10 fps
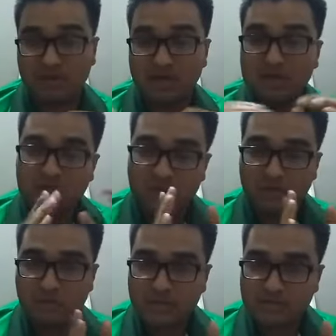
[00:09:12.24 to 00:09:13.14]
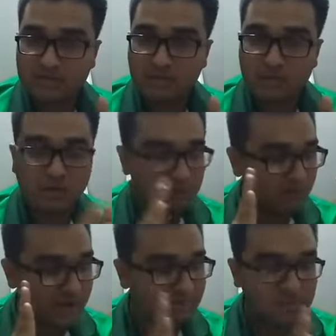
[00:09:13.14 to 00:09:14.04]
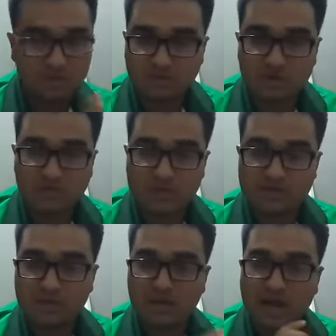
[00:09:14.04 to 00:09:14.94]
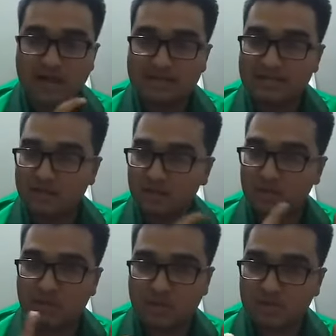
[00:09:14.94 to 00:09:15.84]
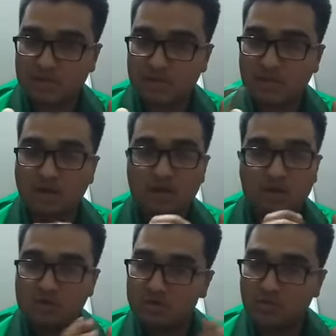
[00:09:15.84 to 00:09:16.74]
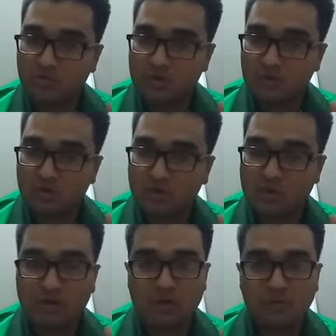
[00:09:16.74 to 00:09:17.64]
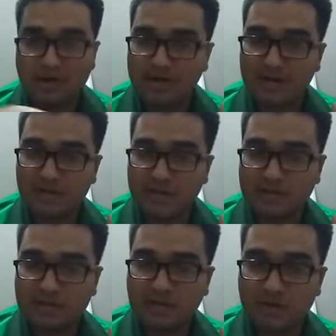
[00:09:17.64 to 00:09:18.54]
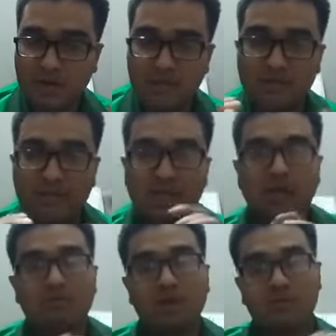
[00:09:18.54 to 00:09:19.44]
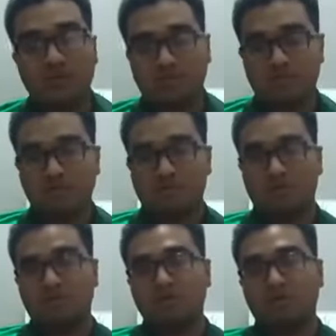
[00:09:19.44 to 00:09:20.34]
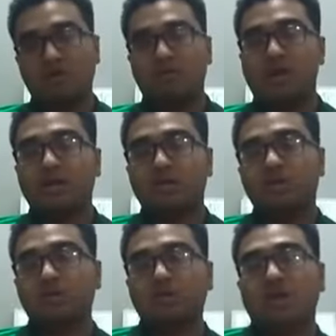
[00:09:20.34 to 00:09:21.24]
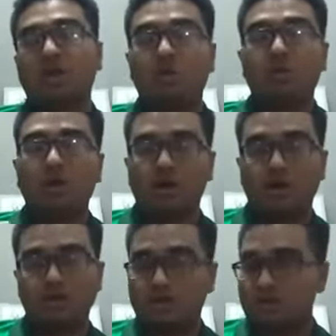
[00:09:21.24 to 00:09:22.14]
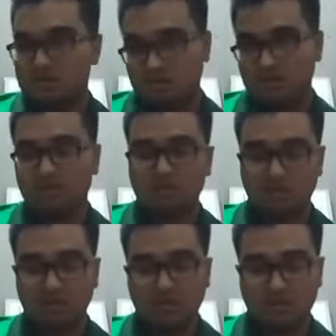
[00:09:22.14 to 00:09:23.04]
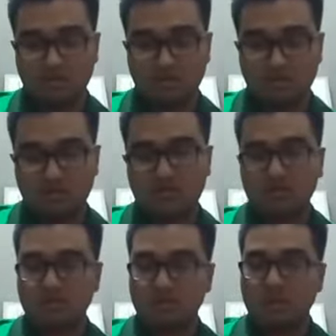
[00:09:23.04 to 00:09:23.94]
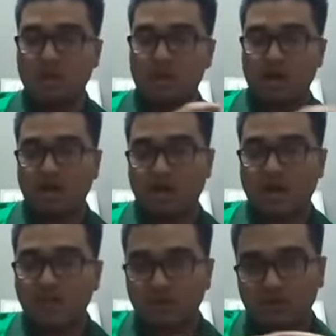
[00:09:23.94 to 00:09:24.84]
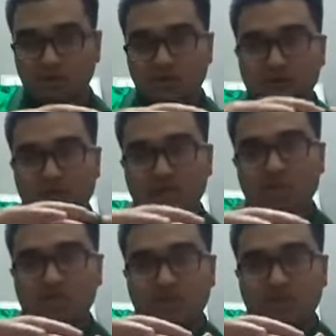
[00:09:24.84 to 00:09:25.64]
Say, for example, Prime Minister Office, Anti-Corruption Commission, Supreme Court, Parliament, okay, Public Service Commission of Bangladesh, and all other constitutional institutions. And among these